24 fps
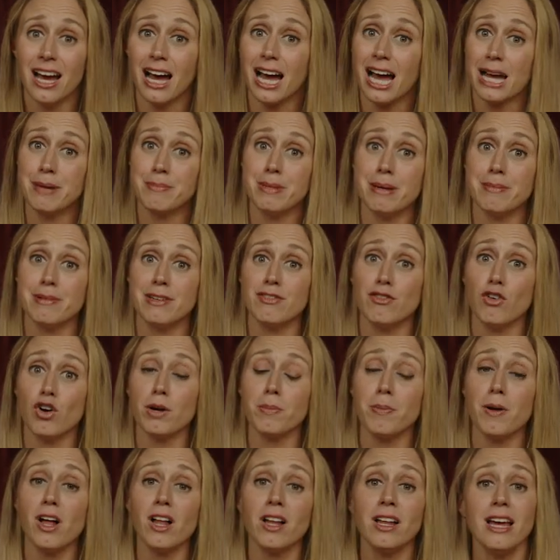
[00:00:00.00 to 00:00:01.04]
I'm Amy
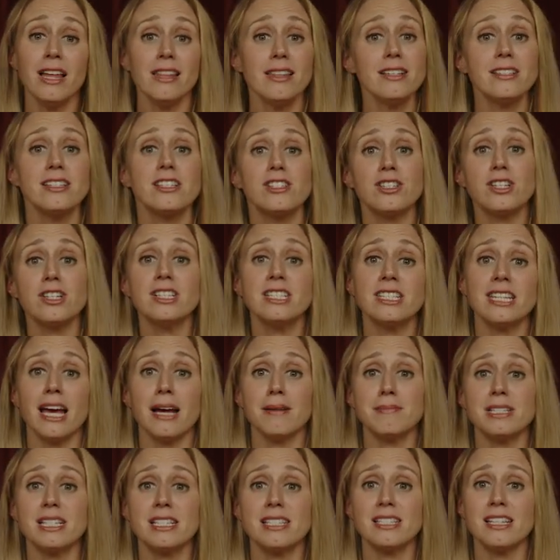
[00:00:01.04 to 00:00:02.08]
Vorpahl, this is Good
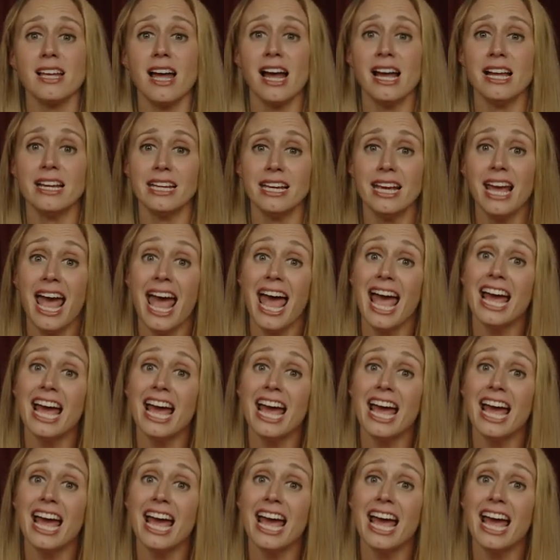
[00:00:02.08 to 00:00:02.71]
Time Society,